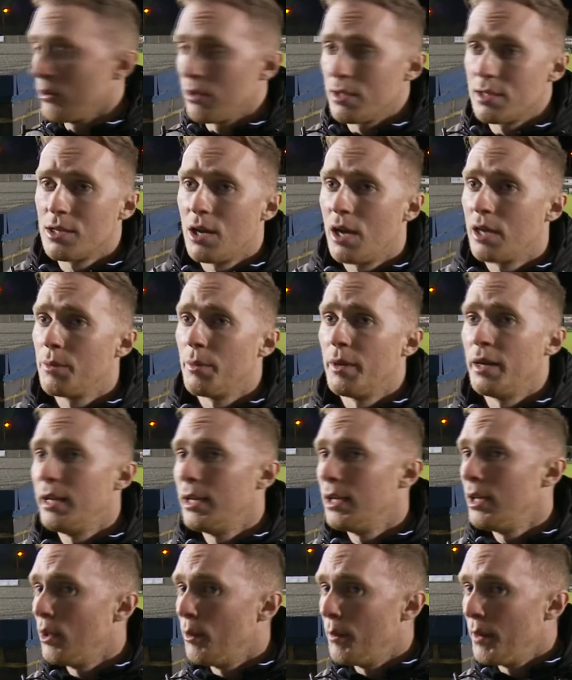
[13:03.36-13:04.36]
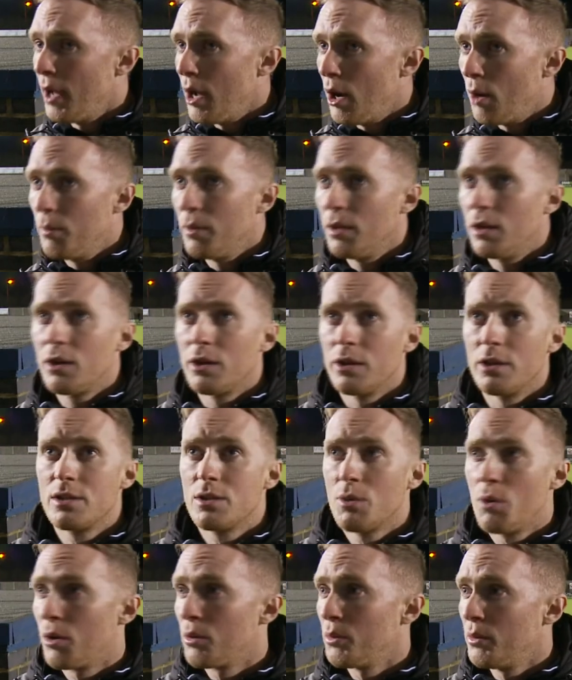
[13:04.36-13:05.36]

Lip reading: on the side and we need a little bit of help, we look at the squad.